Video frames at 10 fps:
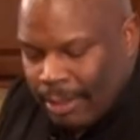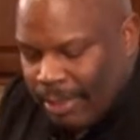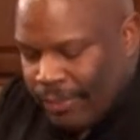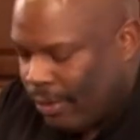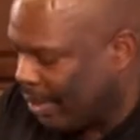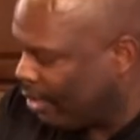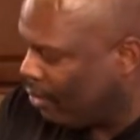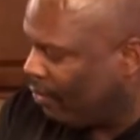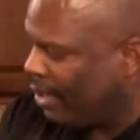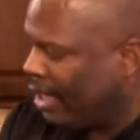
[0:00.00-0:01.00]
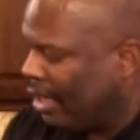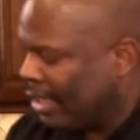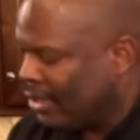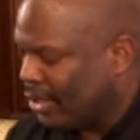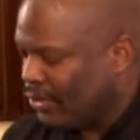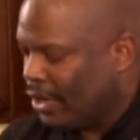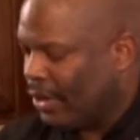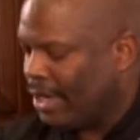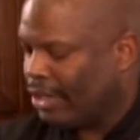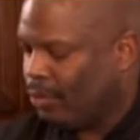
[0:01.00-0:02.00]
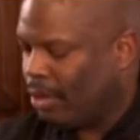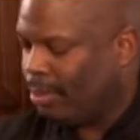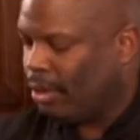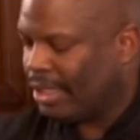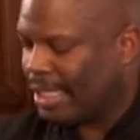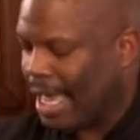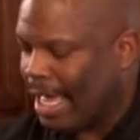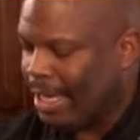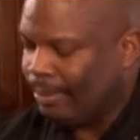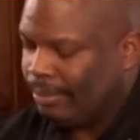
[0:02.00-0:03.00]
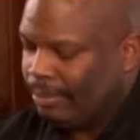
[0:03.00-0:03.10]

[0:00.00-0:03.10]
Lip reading: Before we go over there, let's just turn this one more time.